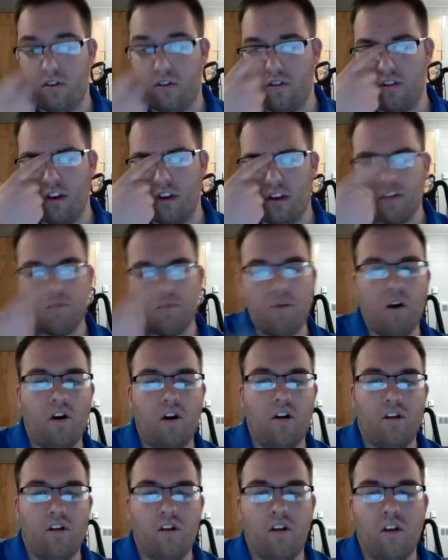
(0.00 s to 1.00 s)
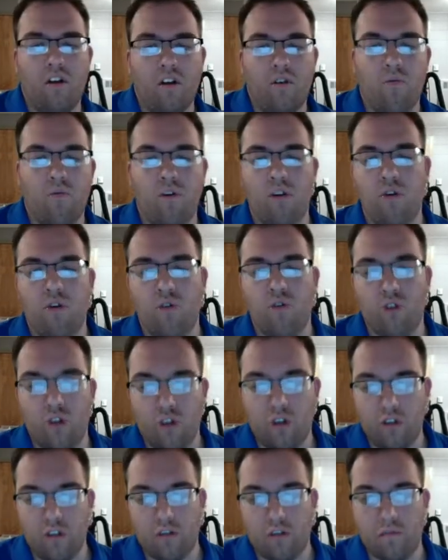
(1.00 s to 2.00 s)
the next part, what you
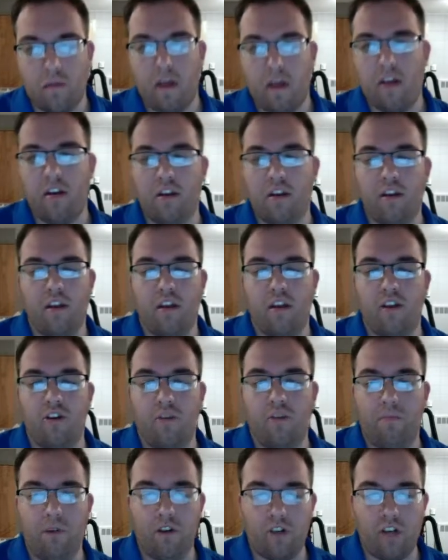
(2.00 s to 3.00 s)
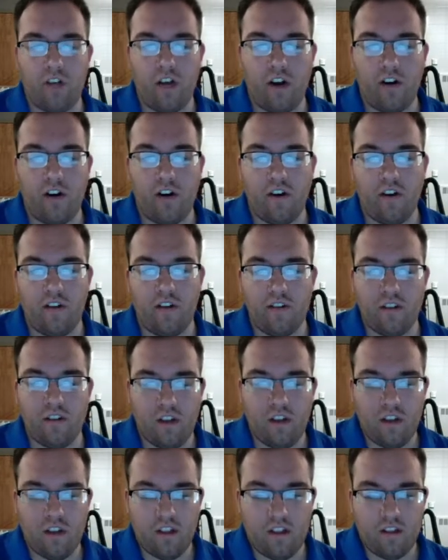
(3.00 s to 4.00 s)
should spend in your budget areas,
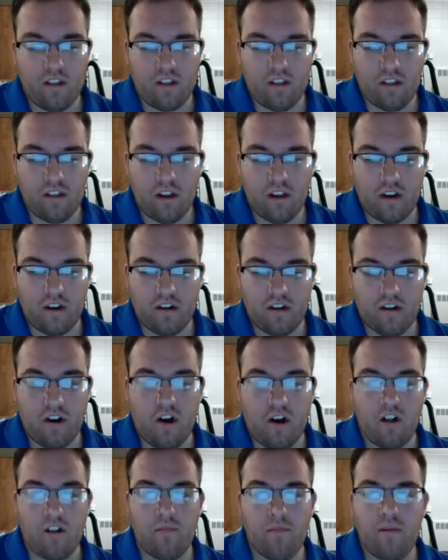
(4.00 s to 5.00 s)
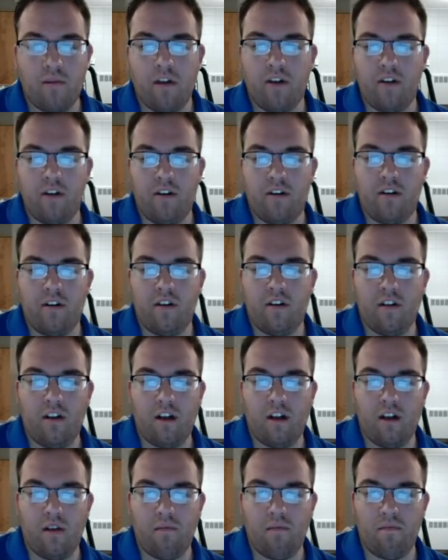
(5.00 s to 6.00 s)
this entire column here
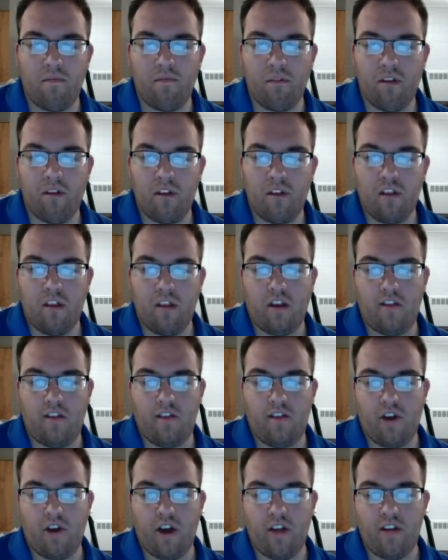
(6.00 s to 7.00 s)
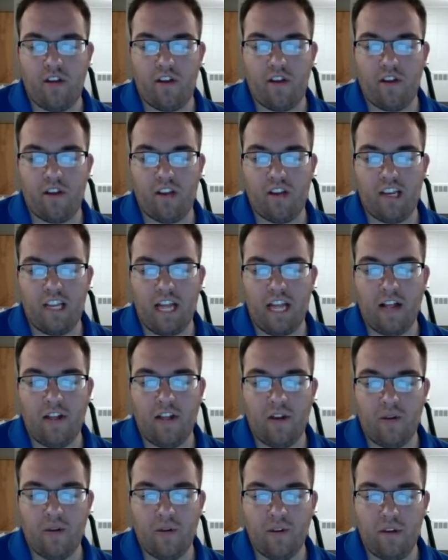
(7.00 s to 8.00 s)
that I've now highlighted in
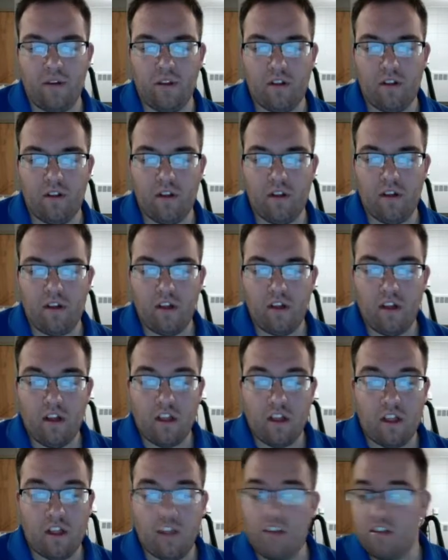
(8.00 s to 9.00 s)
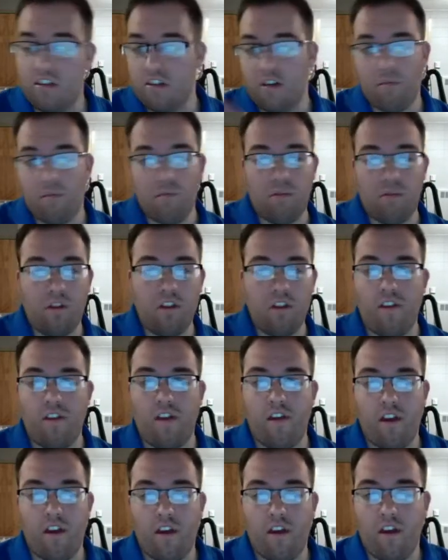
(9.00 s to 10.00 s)
yellow. This is
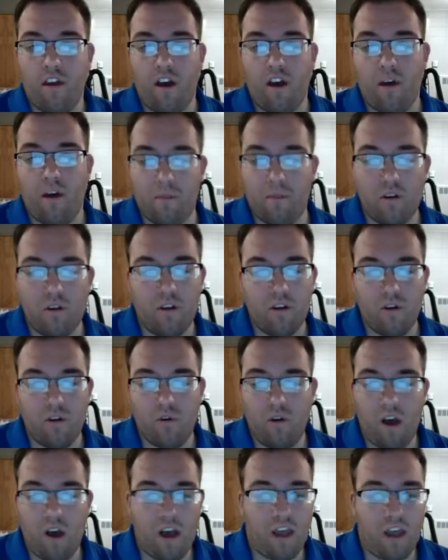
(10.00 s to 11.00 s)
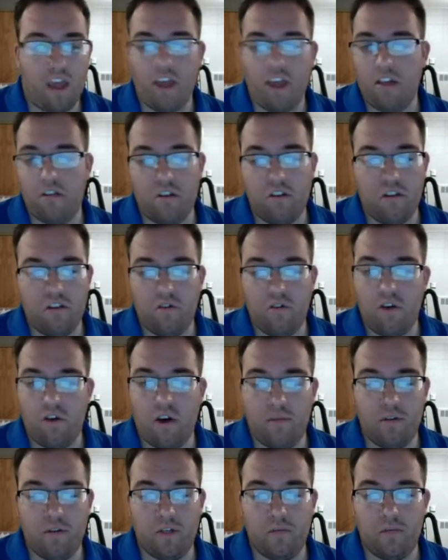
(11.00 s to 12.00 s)
completely up to you. I can't tell you how
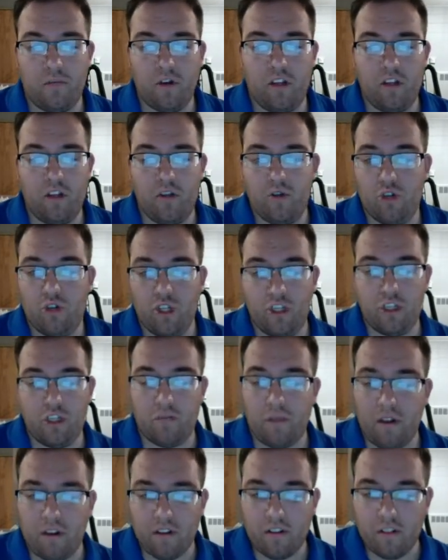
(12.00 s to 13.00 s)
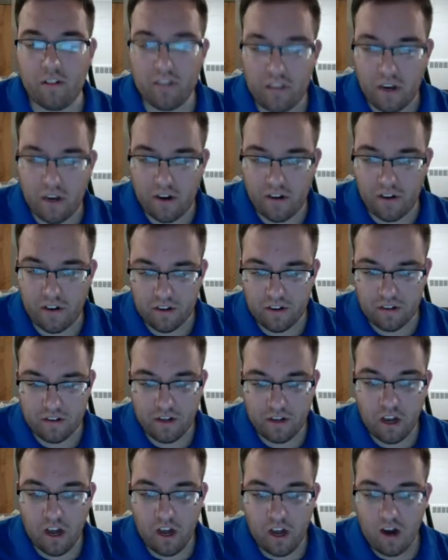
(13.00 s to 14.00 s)
much money you should spend on these areas.
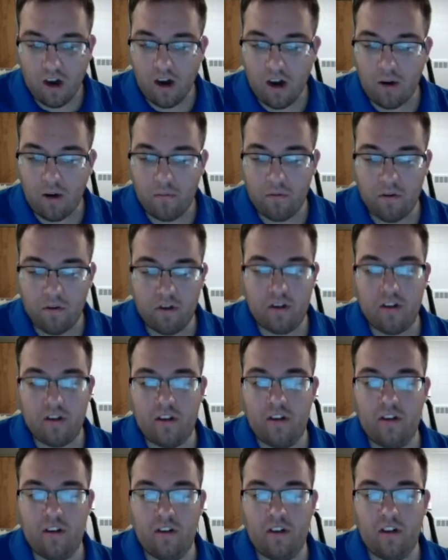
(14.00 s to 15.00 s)
I'll put in